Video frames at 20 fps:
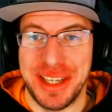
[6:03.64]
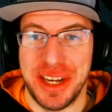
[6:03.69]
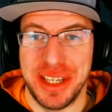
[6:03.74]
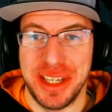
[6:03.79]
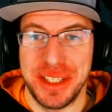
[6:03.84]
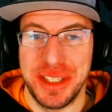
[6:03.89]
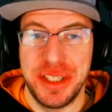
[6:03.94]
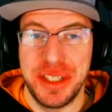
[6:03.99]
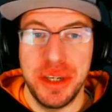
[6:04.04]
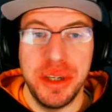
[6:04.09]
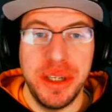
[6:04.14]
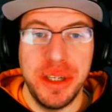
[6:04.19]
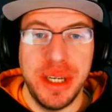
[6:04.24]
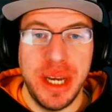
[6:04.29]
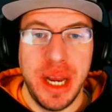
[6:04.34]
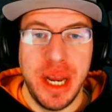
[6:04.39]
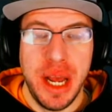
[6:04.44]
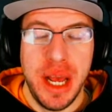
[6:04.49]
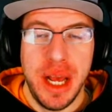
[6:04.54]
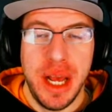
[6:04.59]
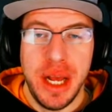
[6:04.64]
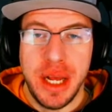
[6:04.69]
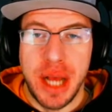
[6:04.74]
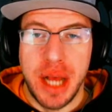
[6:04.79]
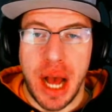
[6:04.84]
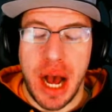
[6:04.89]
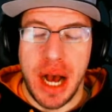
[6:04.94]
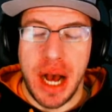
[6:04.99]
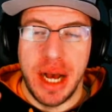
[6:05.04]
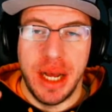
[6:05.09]
awesome. So,
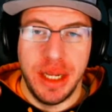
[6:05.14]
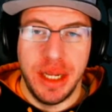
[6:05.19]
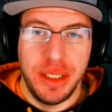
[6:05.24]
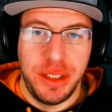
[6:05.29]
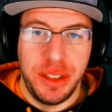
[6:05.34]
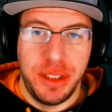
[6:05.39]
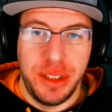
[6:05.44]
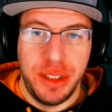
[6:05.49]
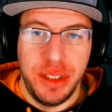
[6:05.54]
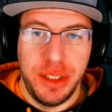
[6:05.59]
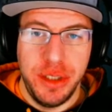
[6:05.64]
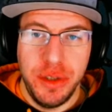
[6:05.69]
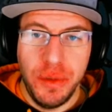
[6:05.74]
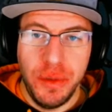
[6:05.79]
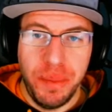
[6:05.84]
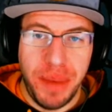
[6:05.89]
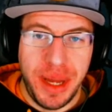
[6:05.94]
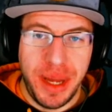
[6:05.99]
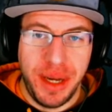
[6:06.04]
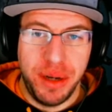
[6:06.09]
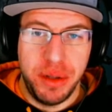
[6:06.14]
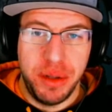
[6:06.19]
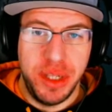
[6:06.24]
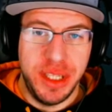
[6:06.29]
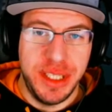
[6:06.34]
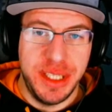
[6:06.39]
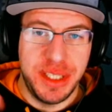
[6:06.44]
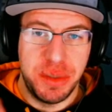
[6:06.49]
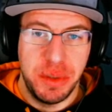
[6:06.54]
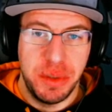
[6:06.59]
uh, do you
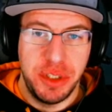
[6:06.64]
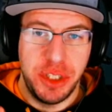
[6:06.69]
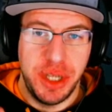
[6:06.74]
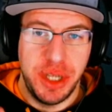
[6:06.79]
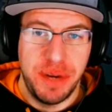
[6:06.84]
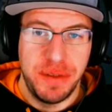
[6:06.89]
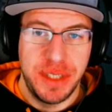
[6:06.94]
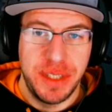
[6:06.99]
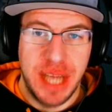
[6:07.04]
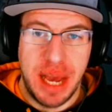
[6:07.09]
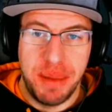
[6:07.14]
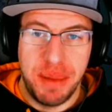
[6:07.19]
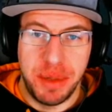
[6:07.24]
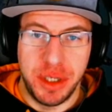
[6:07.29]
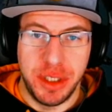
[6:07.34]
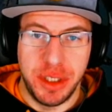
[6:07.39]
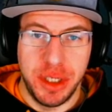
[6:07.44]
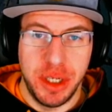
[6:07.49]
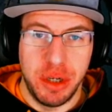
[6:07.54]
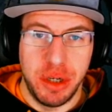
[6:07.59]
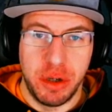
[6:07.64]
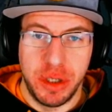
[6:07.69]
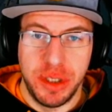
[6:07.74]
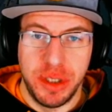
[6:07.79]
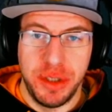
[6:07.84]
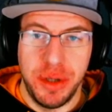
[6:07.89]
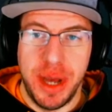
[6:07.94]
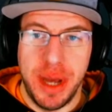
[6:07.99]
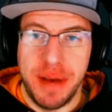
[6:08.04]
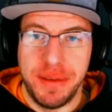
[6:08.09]
manually switch it every time, or
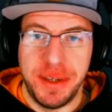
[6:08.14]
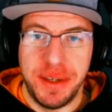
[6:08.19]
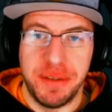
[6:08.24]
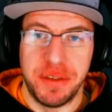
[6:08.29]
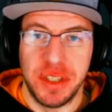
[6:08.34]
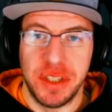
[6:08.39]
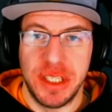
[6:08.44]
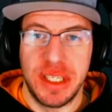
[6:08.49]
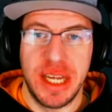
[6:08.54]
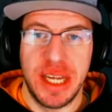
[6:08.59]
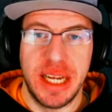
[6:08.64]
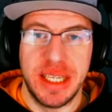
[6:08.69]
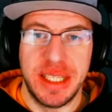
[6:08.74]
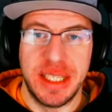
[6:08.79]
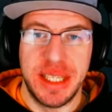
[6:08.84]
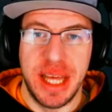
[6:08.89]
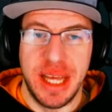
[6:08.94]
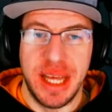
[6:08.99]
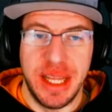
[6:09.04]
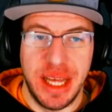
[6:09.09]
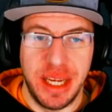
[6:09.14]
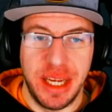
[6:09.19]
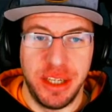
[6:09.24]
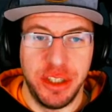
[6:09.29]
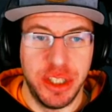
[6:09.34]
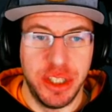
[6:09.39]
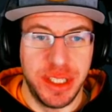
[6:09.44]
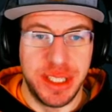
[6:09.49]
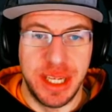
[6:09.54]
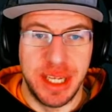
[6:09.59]
do you have different sets that you
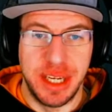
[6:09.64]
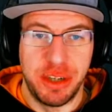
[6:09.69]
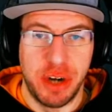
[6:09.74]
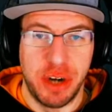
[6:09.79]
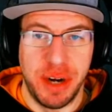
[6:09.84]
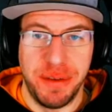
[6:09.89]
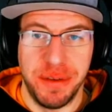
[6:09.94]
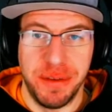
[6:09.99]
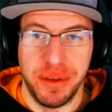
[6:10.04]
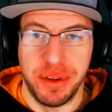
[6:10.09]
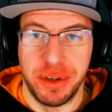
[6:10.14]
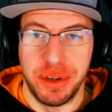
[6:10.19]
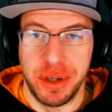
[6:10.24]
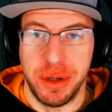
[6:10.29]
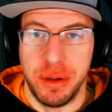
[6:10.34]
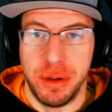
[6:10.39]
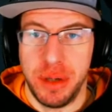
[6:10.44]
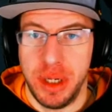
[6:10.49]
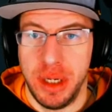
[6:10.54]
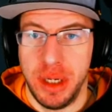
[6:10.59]
just like rifle through?